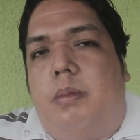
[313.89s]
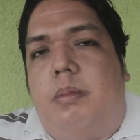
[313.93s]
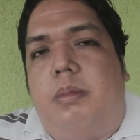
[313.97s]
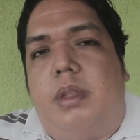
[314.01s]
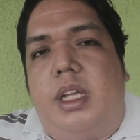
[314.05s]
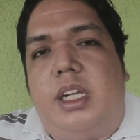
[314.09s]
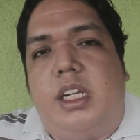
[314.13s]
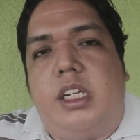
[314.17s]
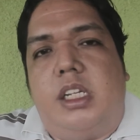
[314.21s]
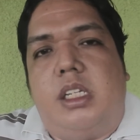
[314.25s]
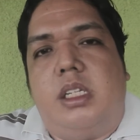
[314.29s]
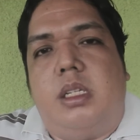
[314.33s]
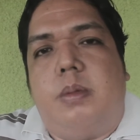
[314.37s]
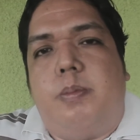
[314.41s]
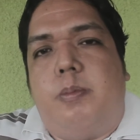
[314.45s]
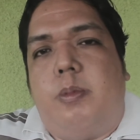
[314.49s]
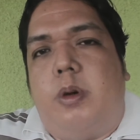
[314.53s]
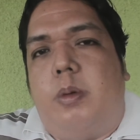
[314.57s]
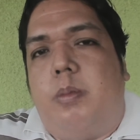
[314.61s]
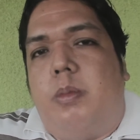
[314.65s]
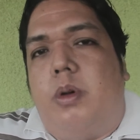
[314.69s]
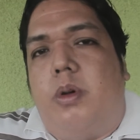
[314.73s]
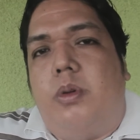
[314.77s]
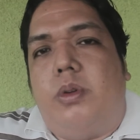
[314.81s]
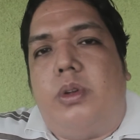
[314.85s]
They just
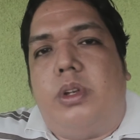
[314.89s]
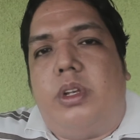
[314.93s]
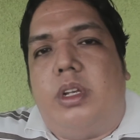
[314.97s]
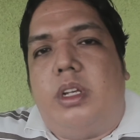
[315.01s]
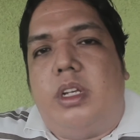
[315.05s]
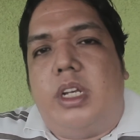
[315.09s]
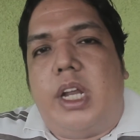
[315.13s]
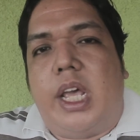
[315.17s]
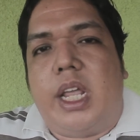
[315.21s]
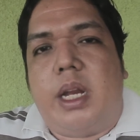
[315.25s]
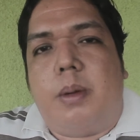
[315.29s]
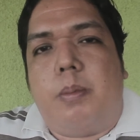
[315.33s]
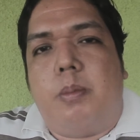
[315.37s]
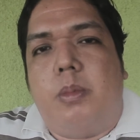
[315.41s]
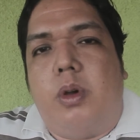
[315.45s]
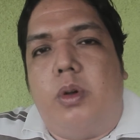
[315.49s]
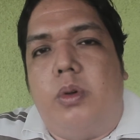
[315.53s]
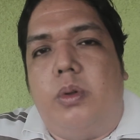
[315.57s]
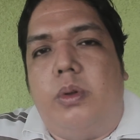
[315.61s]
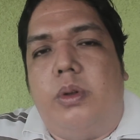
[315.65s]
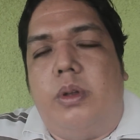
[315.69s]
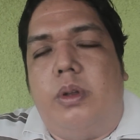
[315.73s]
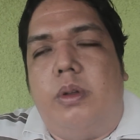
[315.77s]
promote night mode,